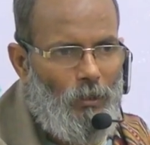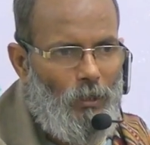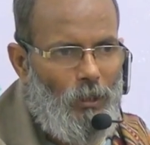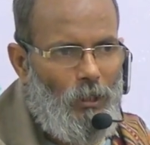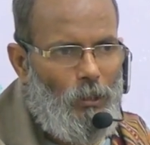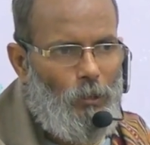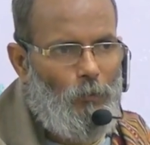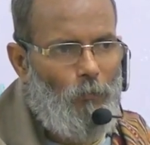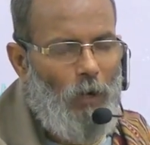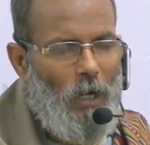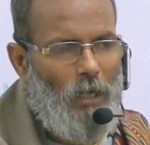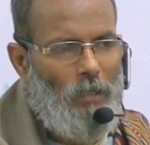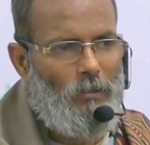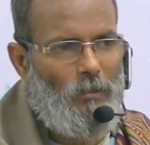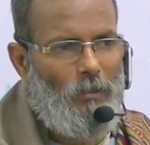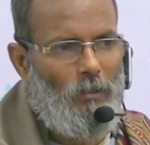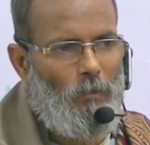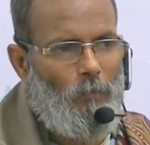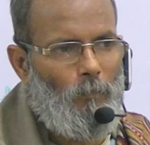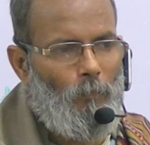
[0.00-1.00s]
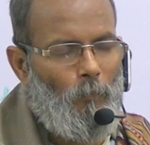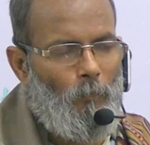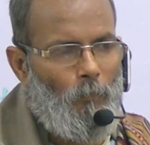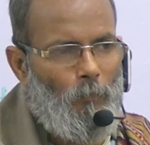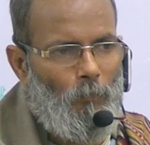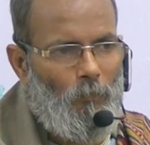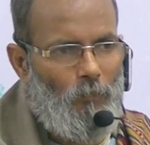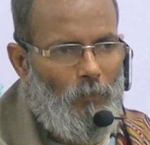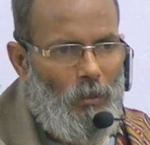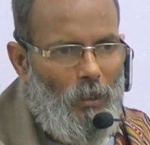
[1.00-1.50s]
This fracture,
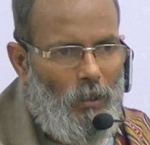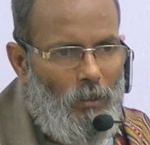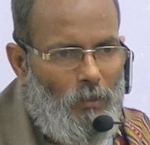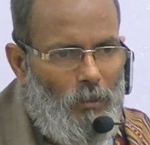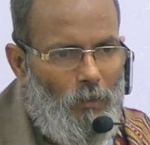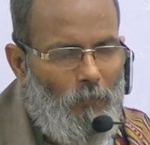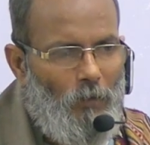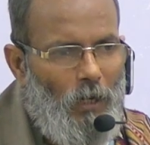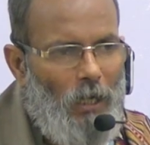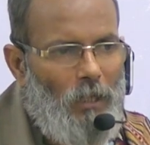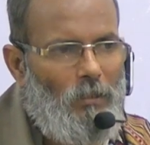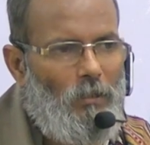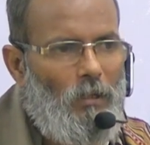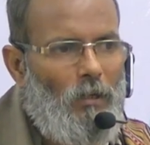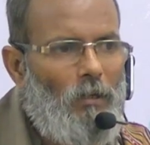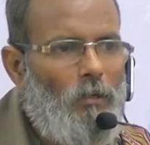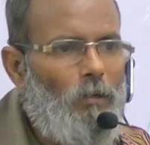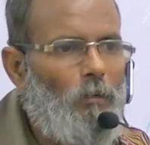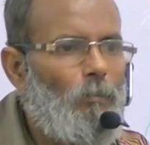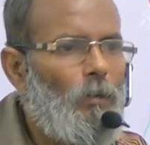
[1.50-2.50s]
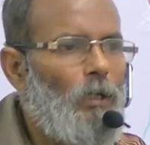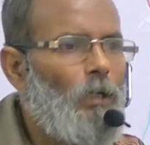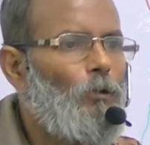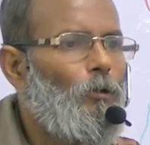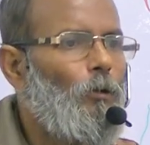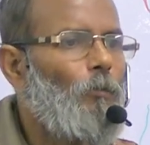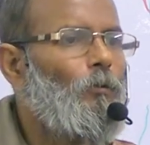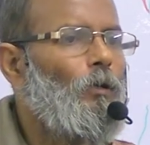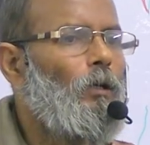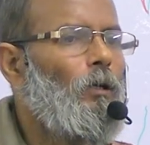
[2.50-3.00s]
that is the fracture at the base
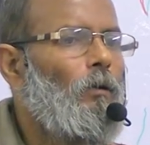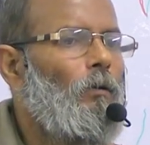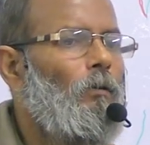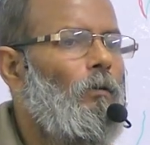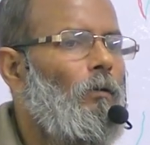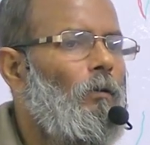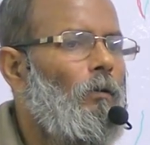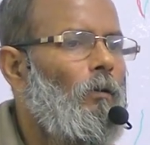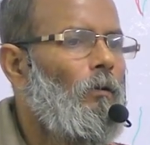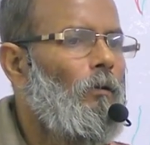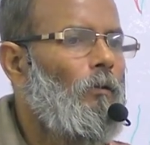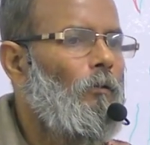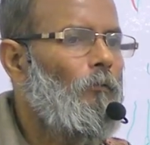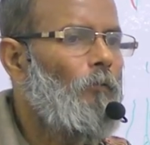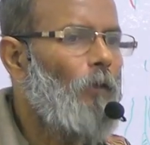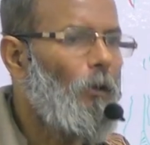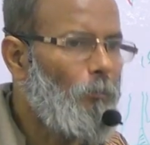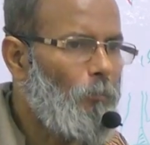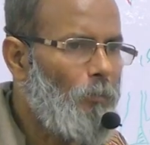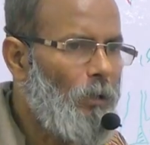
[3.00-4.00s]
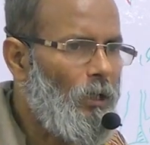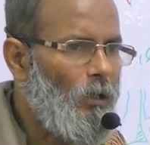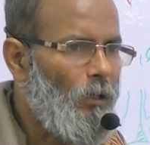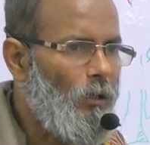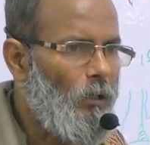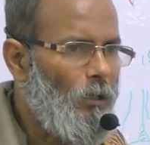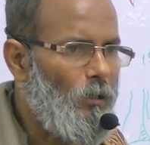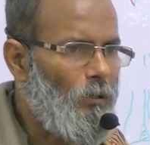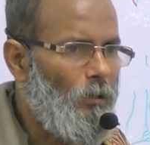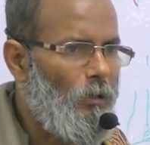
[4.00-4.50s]
of the fifth
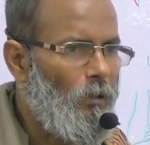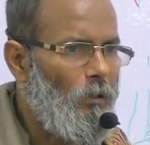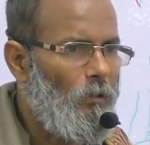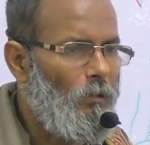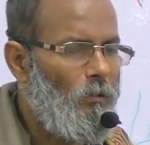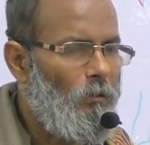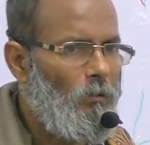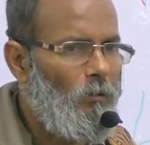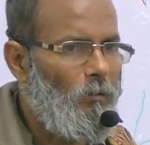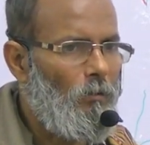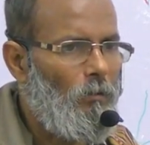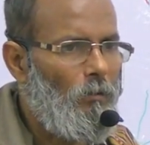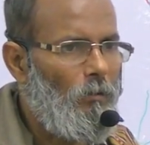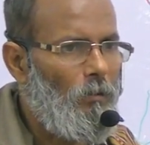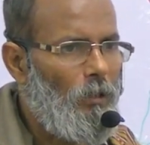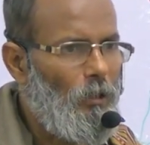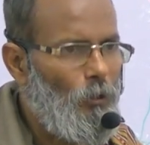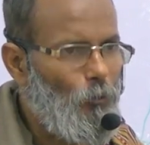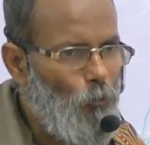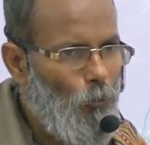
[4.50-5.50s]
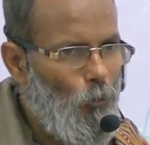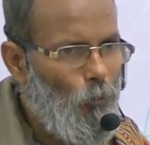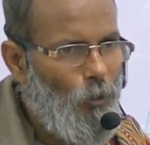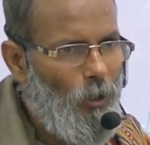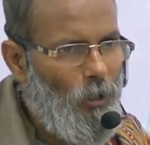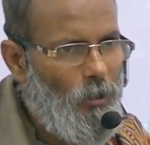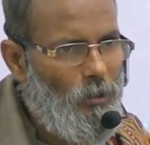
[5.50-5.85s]
metatarsal, is known